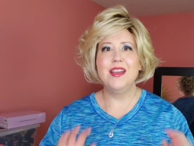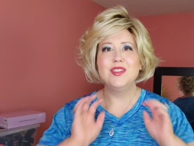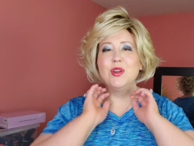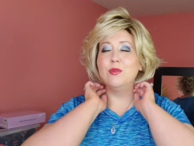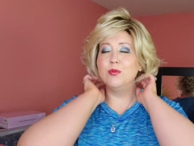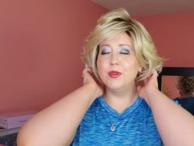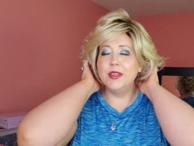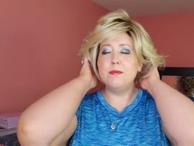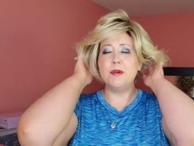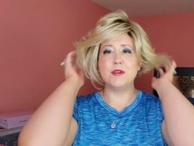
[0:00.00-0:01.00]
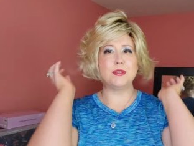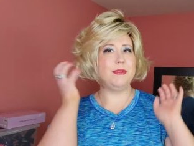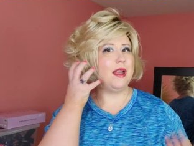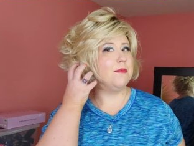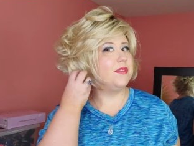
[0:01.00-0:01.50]
So it really perks
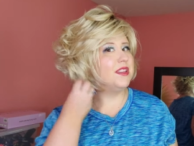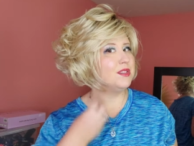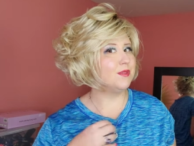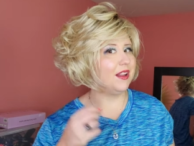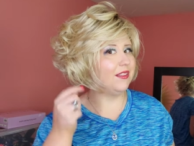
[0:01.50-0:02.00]
me up. This one I